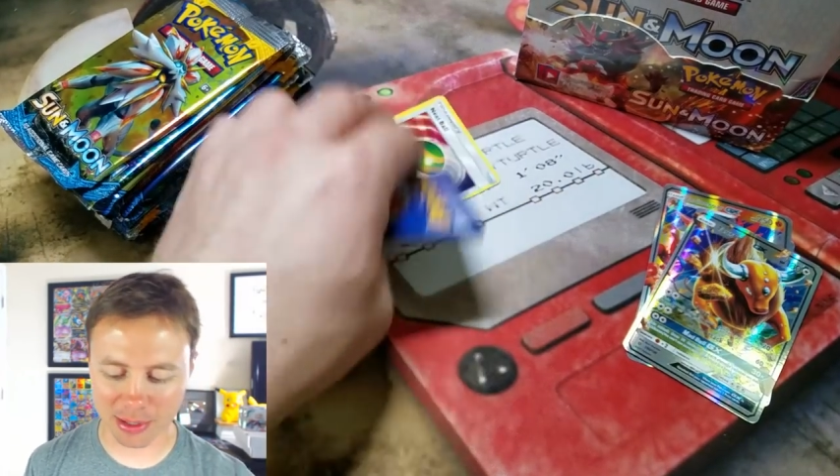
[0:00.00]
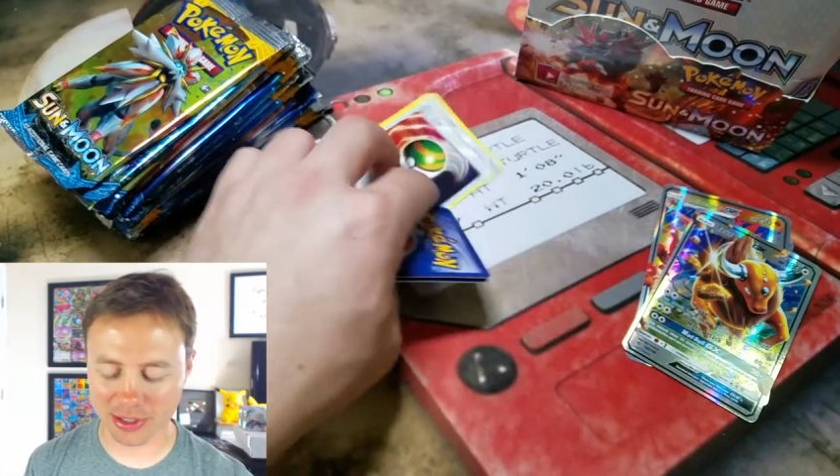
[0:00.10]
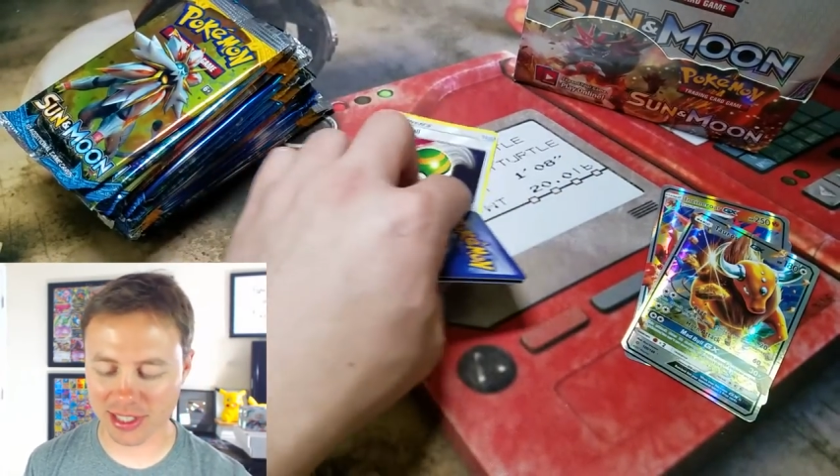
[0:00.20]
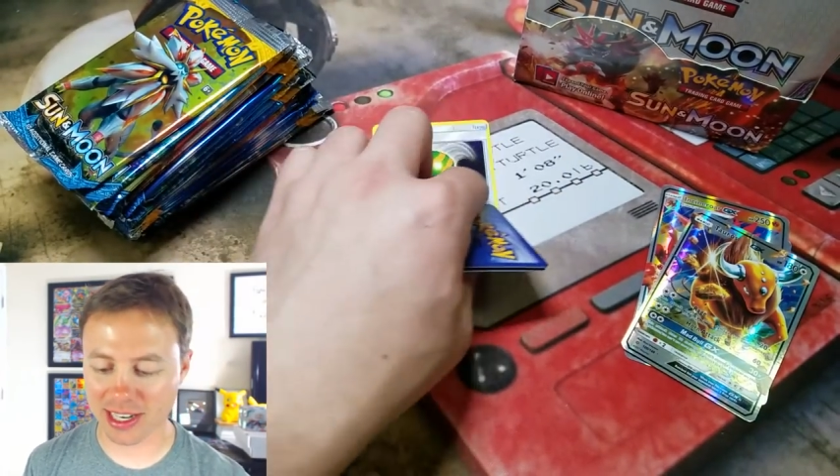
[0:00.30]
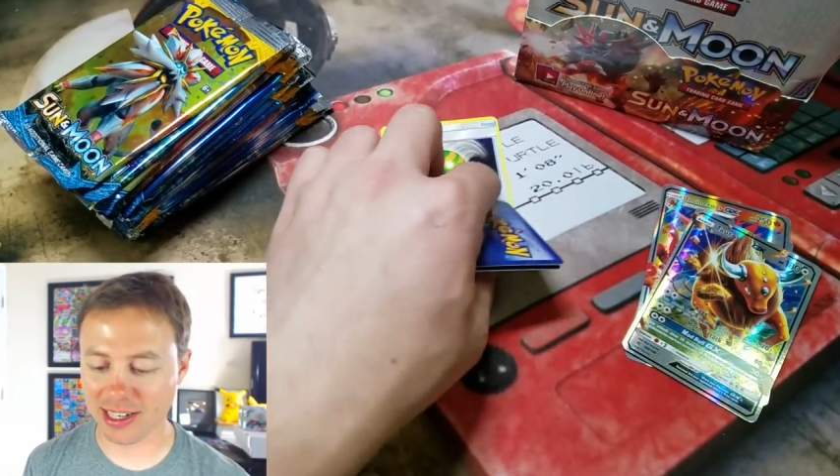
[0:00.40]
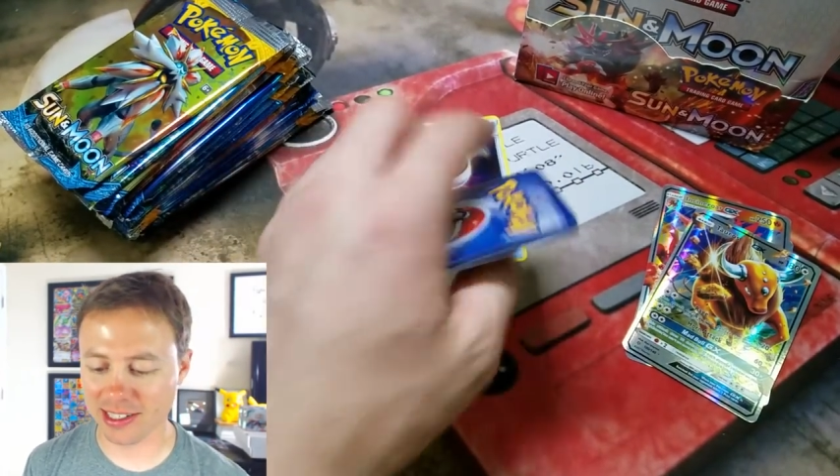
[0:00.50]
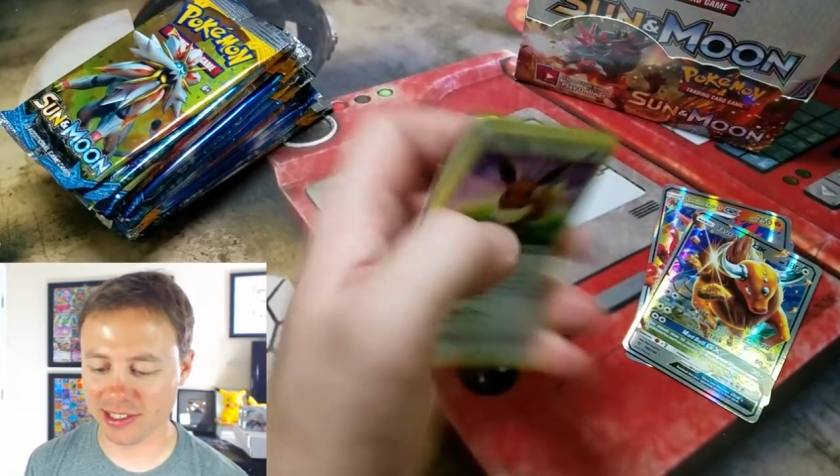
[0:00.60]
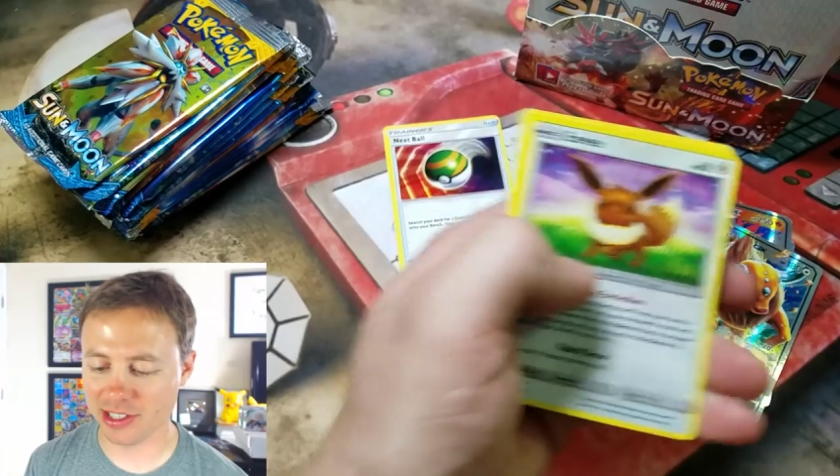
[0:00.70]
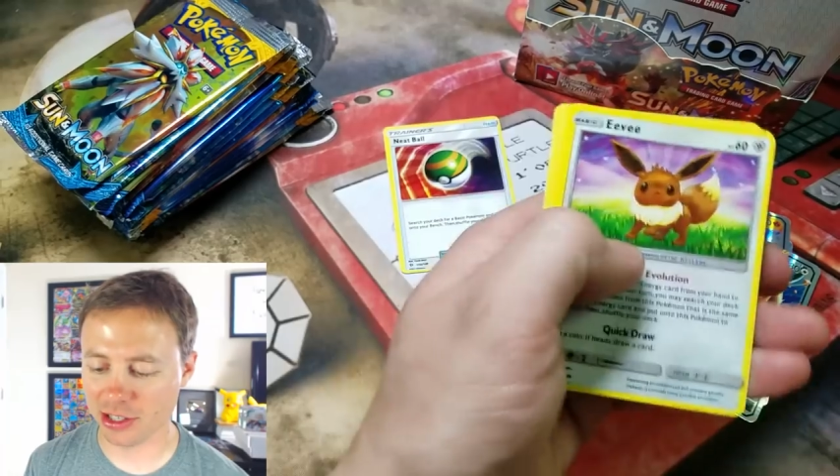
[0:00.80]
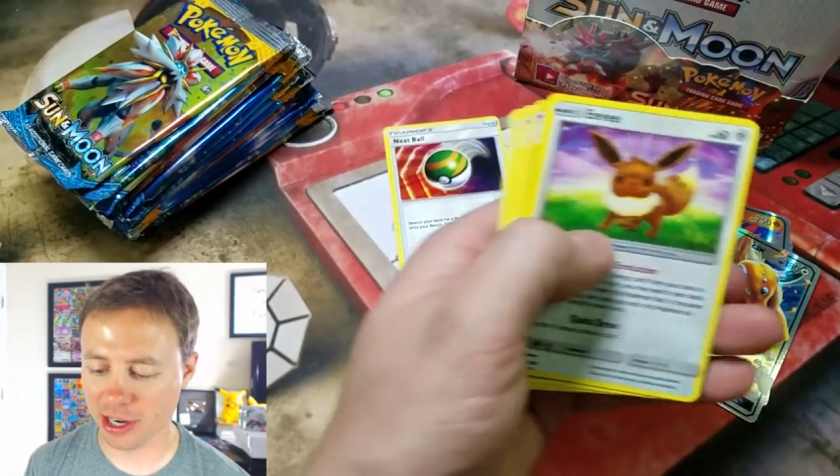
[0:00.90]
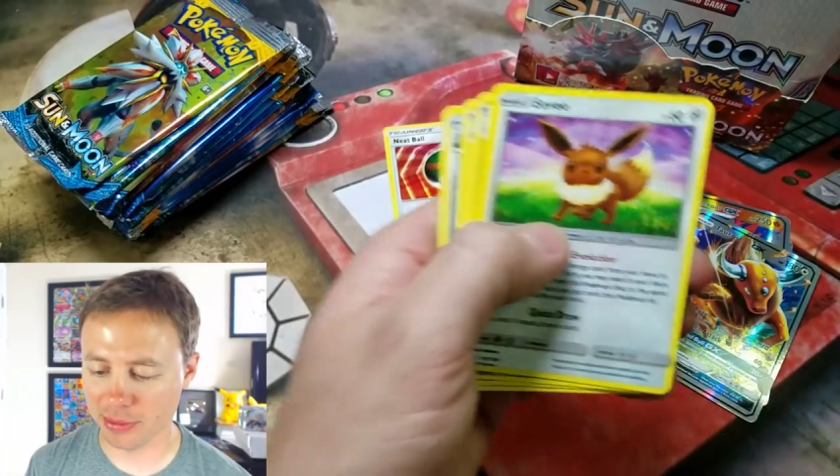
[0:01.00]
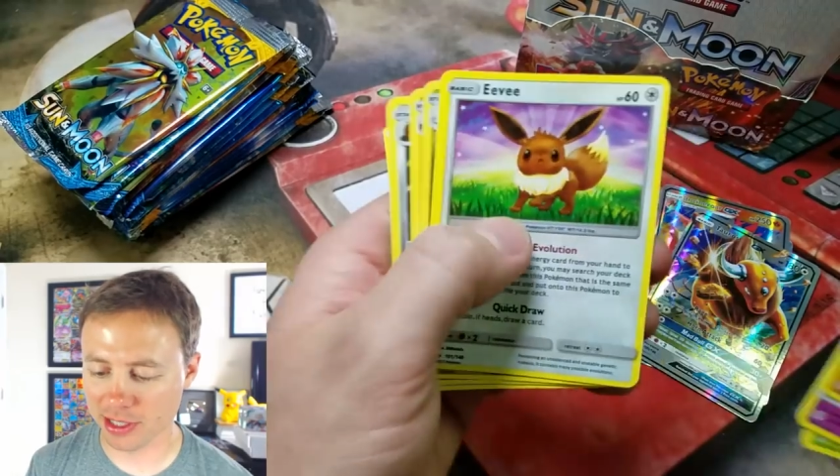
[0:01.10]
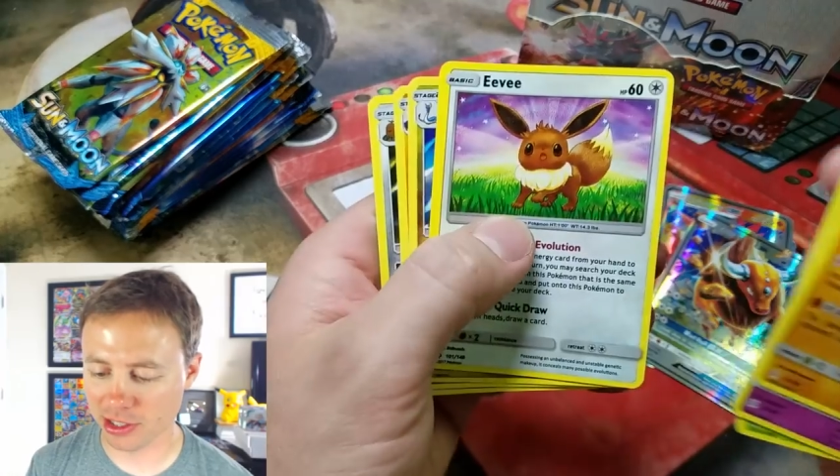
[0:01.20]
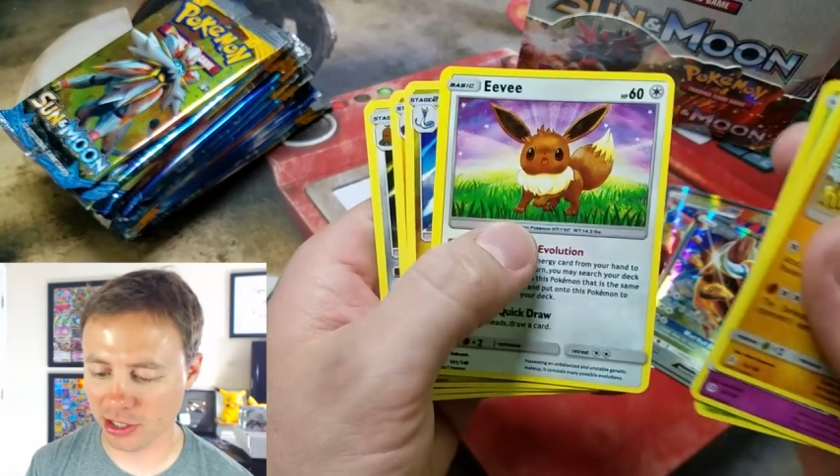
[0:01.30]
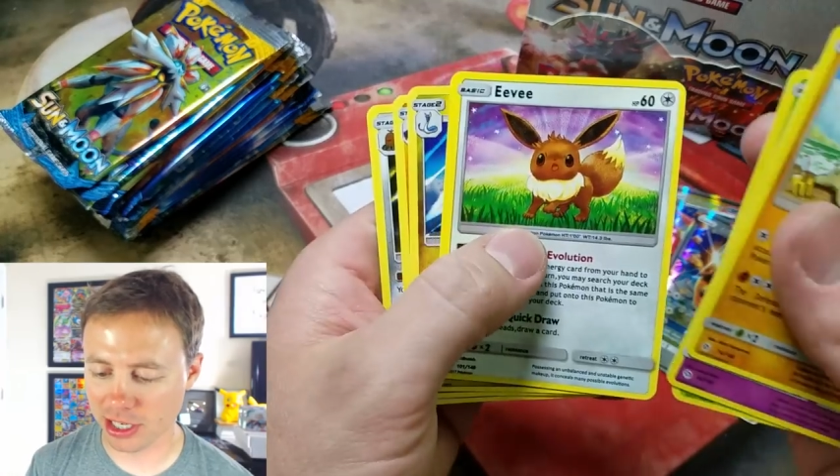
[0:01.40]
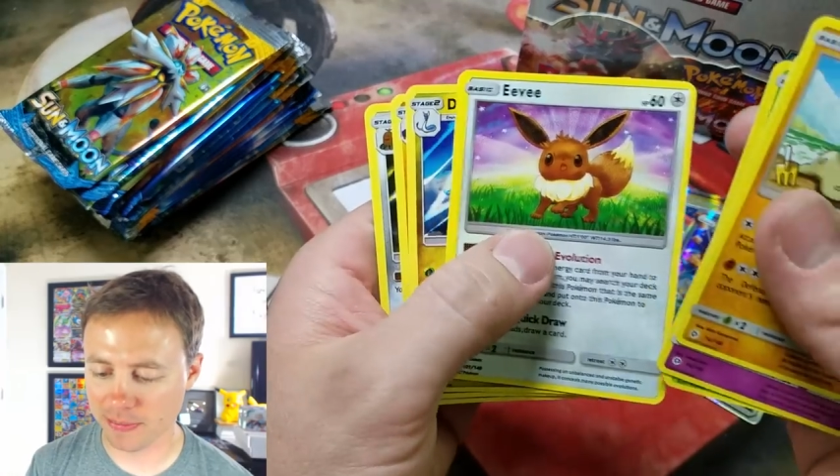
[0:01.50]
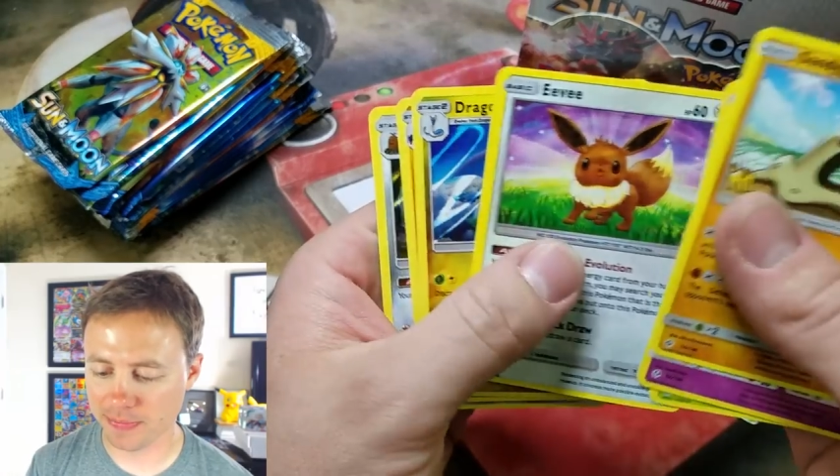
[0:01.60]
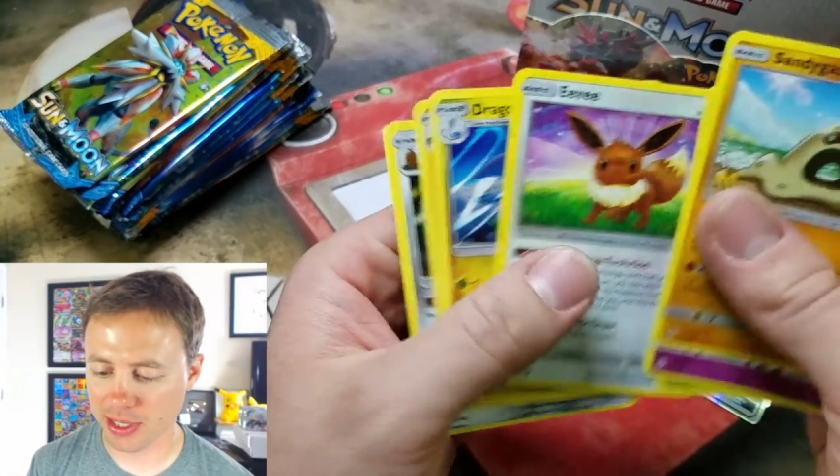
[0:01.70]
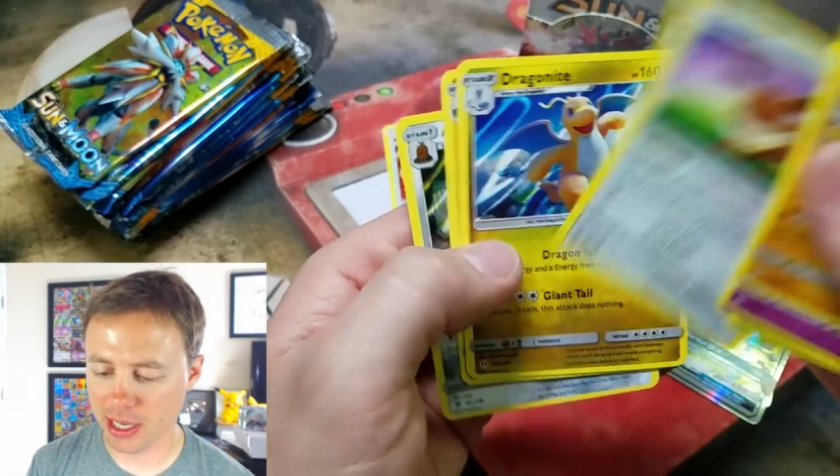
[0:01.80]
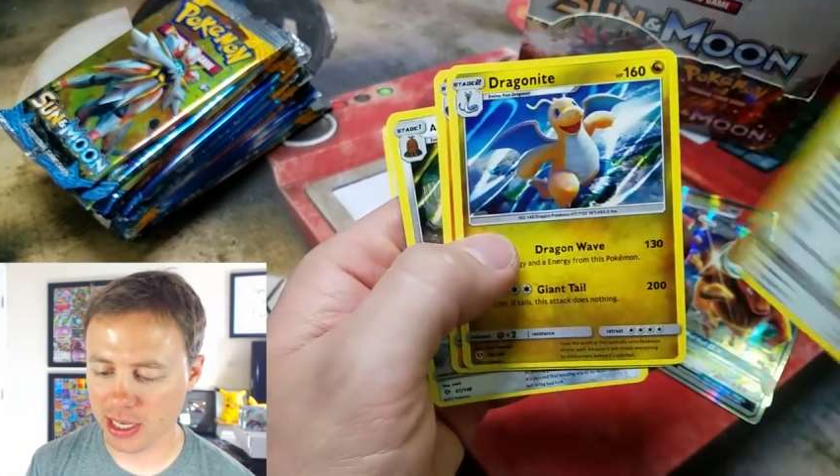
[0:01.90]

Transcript: post that on Instagram. That's great.